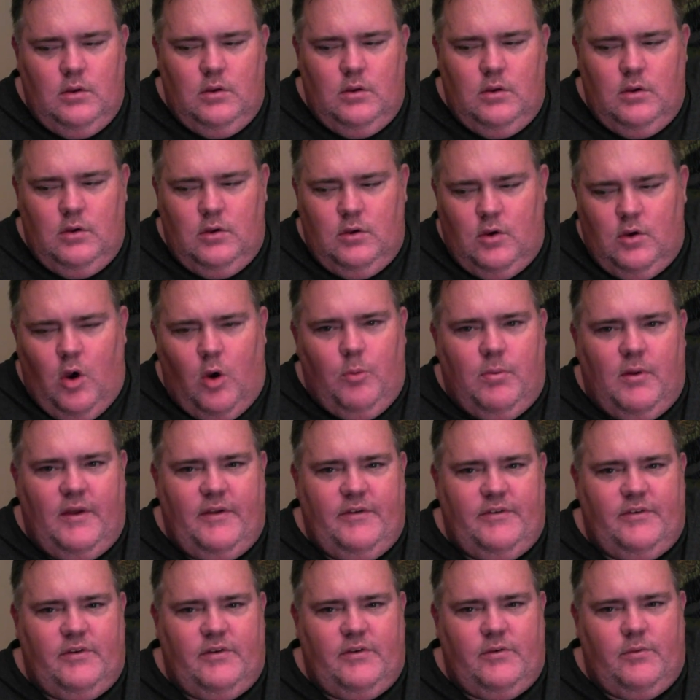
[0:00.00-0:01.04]
go
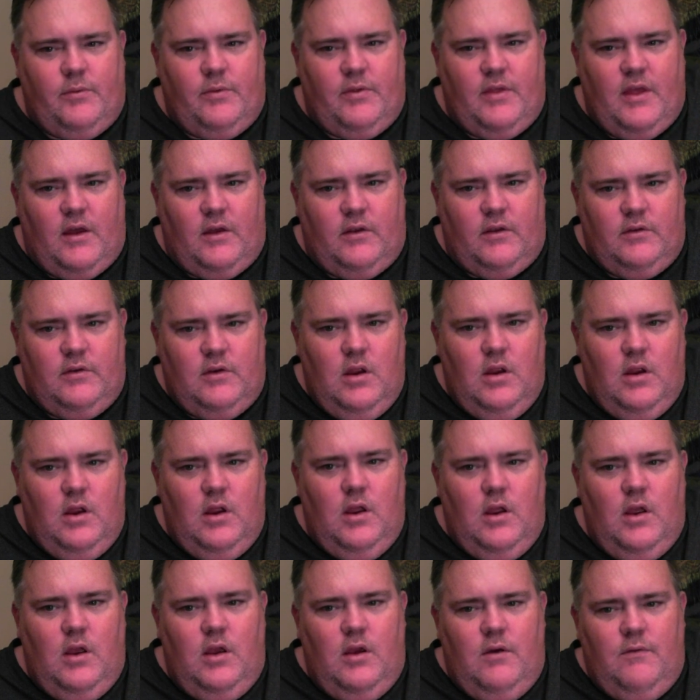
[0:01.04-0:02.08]
places without
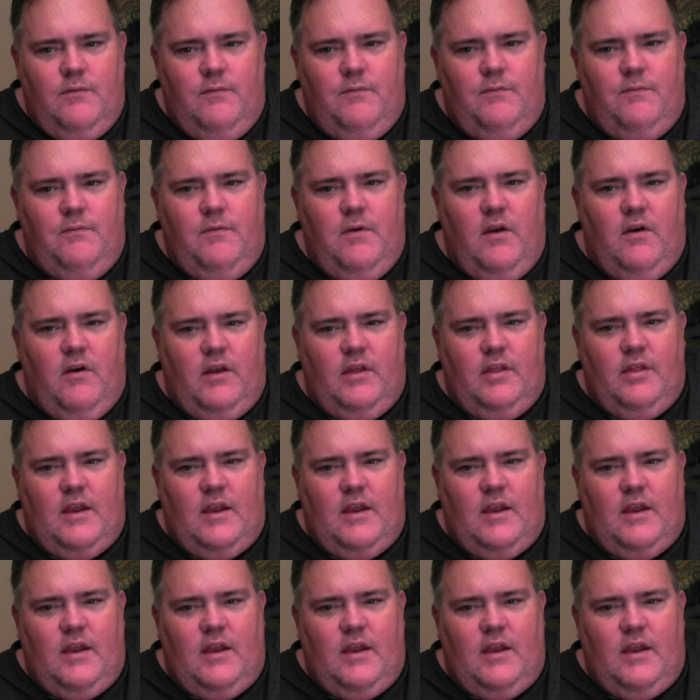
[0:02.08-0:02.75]
fearing